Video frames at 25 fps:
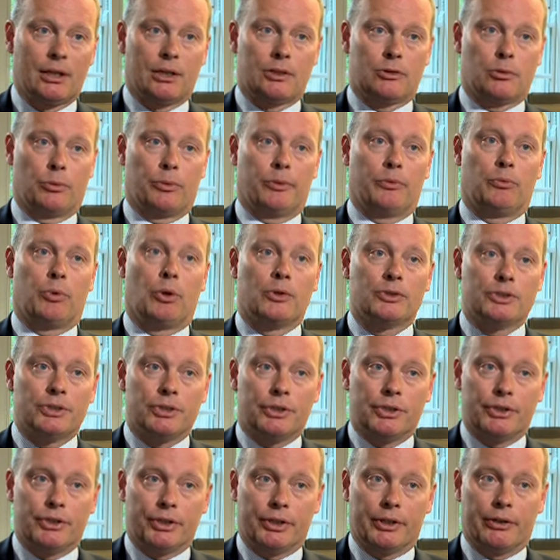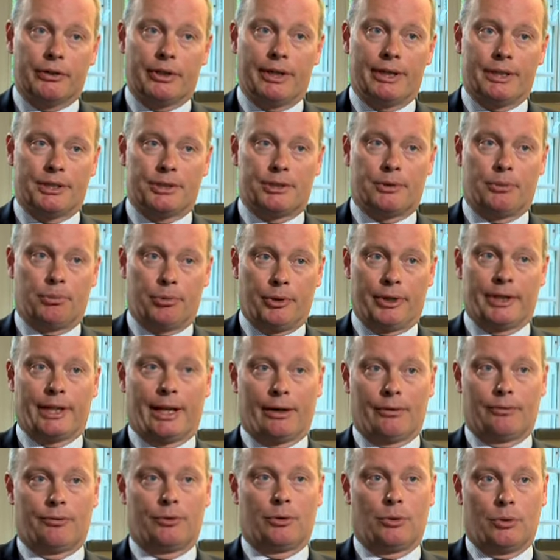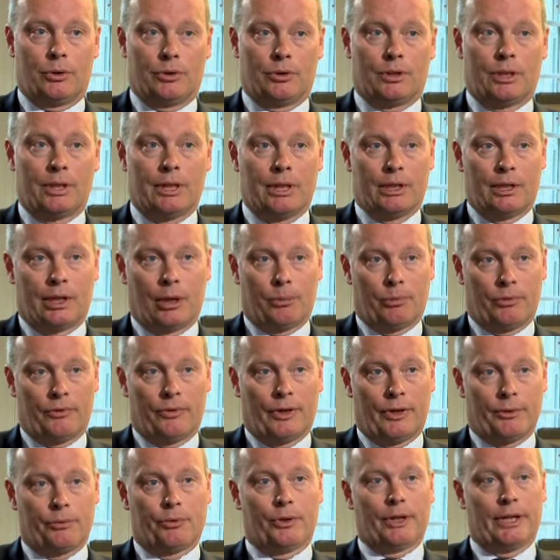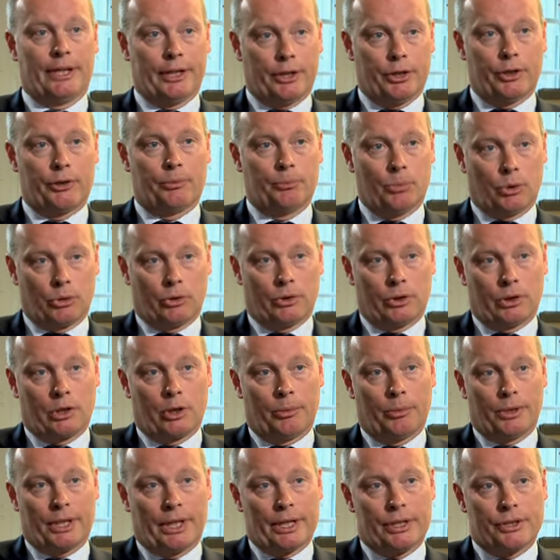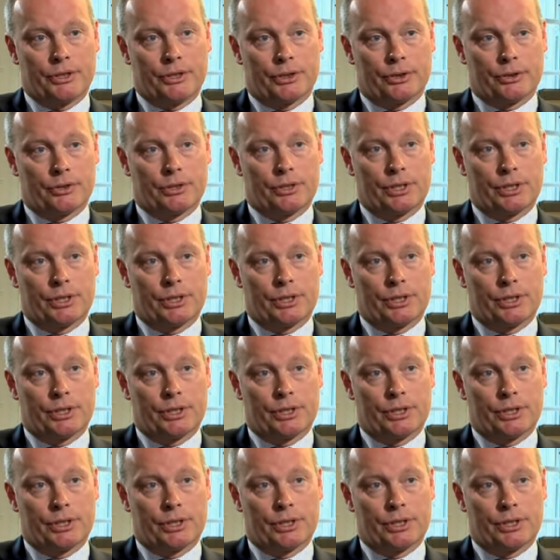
So what we've wanted to do is to bring that forward and provide really good modern accommodation.